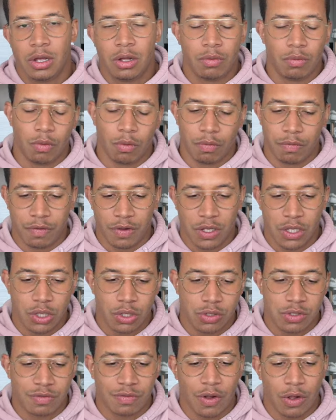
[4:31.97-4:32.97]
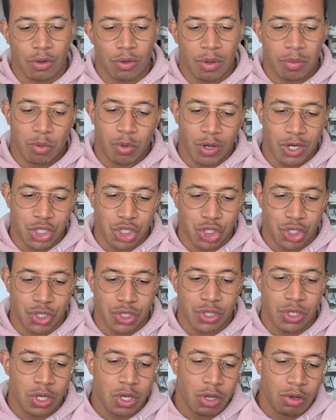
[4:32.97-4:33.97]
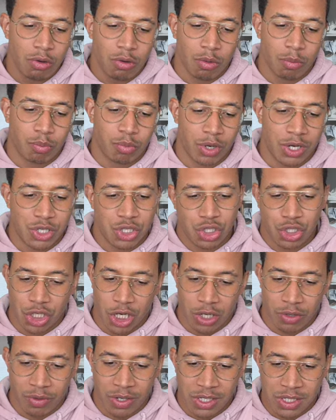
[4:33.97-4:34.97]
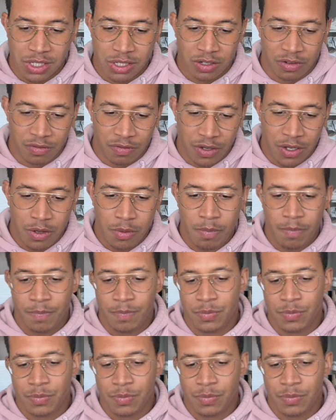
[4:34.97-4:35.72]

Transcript: We'll fill in those follow-up questions. We'll press generate CV.